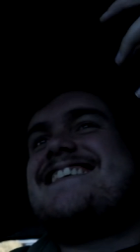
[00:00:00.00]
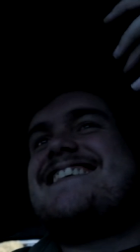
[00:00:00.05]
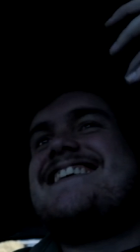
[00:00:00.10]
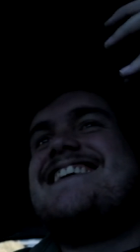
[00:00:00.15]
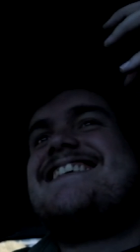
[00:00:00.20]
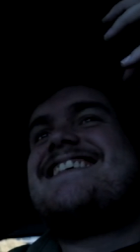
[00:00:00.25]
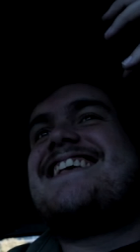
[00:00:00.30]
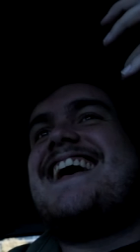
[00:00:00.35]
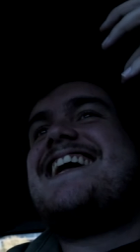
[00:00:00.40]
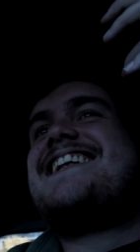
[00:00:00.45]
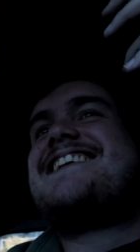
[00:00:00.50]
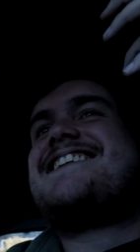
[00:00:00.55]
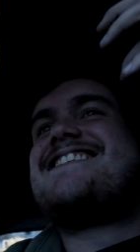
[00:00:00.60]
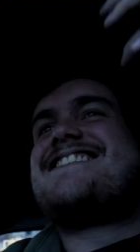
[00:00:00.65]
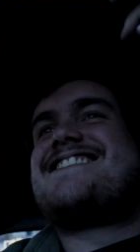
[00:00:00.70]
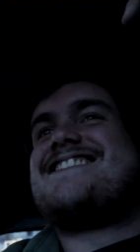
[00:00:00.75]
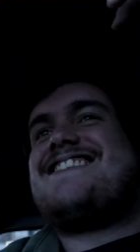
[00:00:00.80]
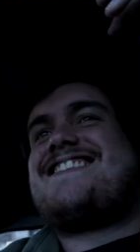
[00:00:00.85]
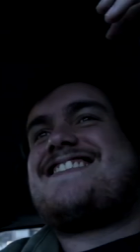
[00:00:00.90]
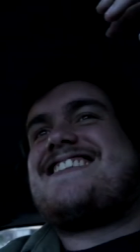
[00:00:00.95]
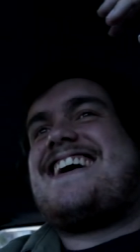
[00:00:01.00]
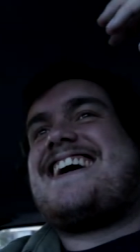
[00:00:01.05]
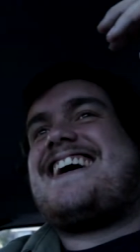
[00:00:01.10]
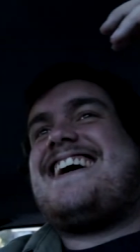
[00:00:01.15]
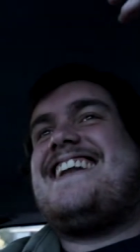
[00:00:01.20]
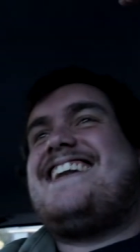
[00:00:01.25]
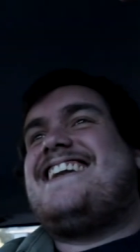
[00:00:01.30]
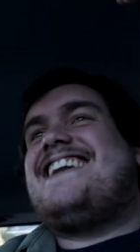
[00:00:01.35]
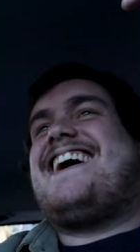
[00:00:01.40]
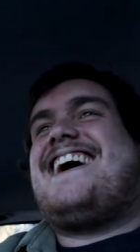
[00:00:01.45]
His head just looked like
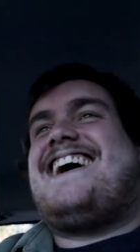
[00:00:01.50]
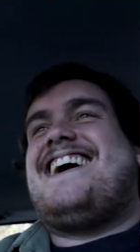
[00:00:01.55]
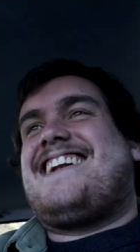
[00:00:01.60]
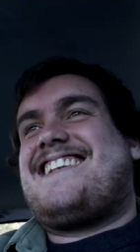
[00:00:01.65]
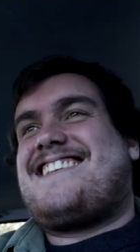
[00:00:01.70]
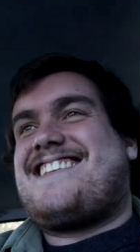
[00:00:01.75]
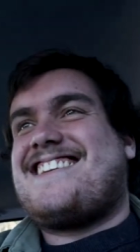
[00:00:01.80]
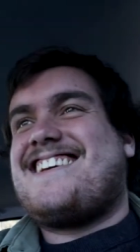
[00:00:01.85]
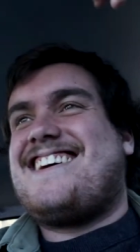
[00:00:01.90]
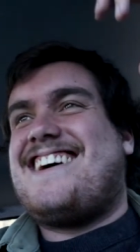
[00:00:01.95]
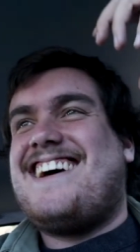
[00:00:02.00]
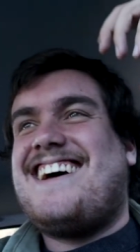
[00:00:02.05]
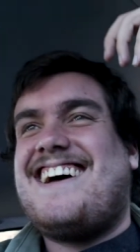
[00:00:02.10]
a nut.